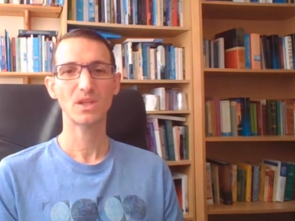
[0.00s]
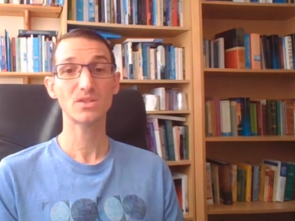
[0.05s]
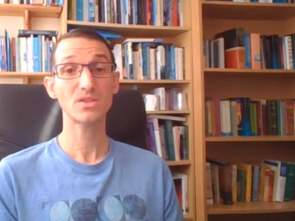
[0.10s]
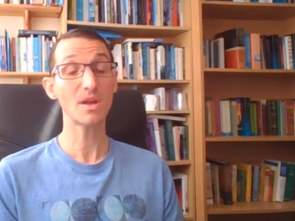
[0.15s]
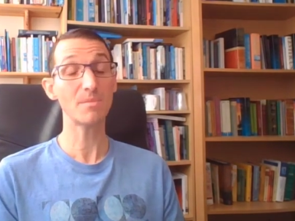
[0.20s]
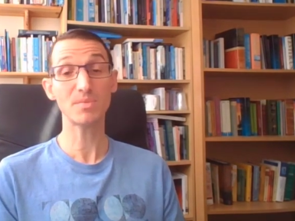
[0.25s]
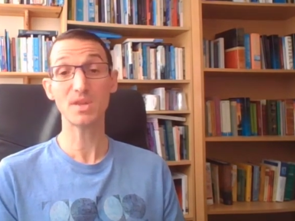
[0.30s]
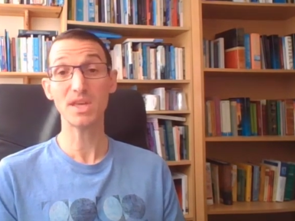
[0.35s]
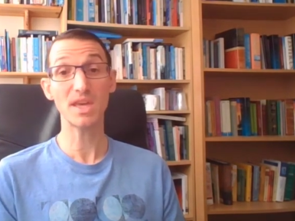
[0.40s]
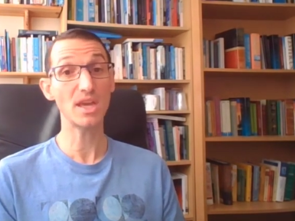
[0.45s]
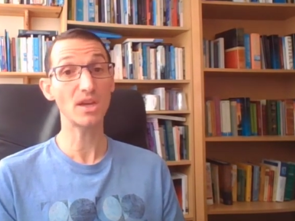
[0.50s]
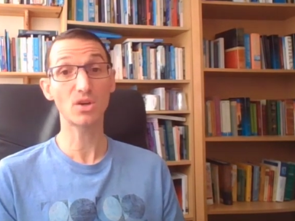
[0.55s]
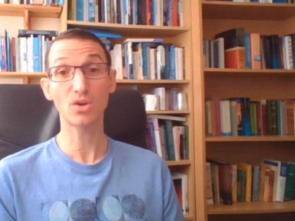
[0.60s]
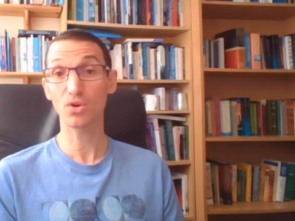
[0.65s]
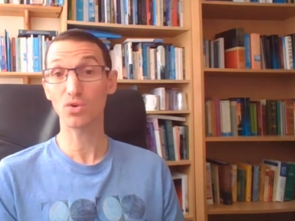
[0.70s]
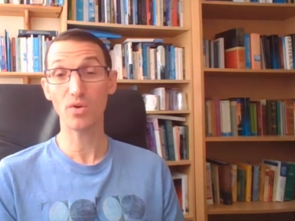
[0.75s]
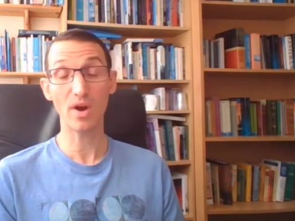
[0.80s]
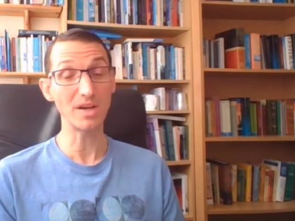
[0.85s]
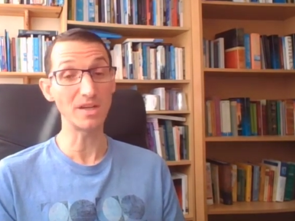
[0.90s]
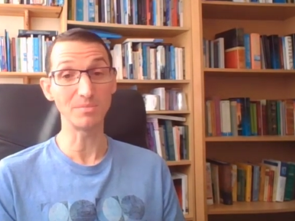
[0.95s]
Something
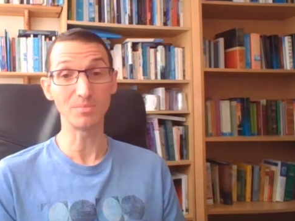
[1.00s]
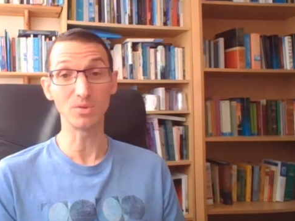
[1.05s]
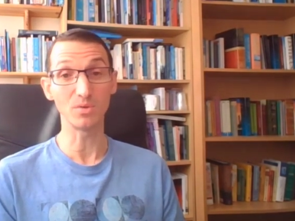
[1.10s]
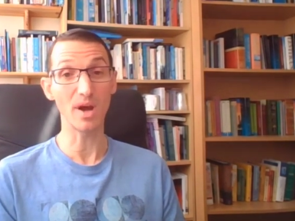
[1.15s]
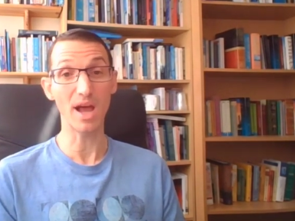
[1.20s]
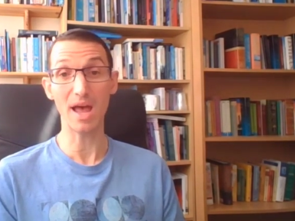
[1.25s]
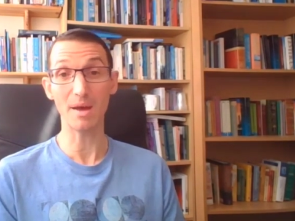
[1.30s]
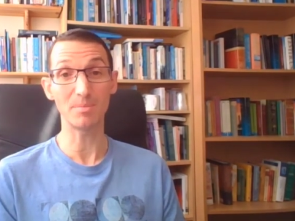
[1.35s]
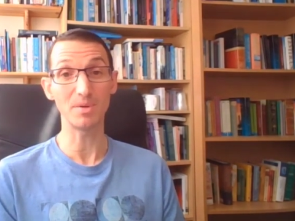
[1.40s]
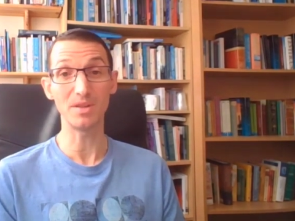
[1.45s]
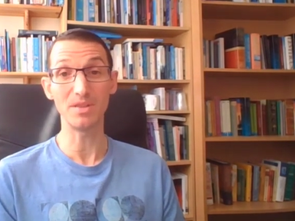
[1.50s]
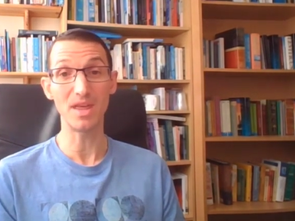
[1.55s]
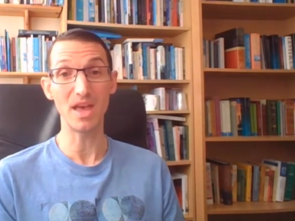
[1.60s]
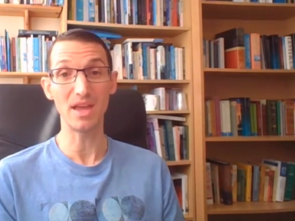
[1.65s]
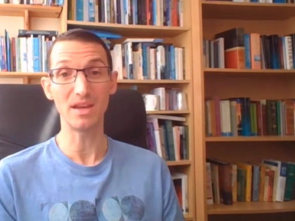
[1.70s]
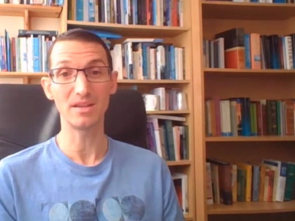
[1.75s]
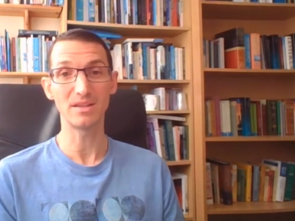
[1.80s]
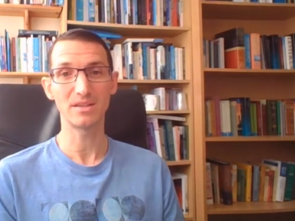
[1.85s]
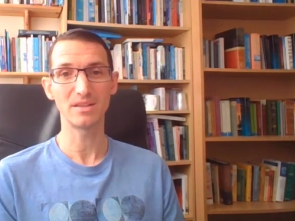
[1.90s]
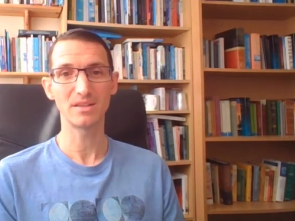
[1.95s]
incredible happened
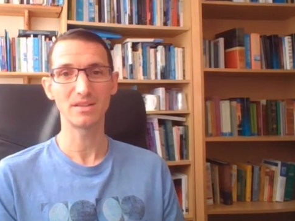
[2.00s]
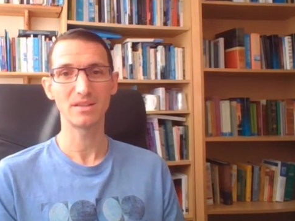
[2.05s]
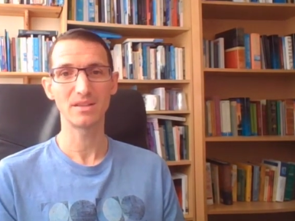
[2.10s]
then.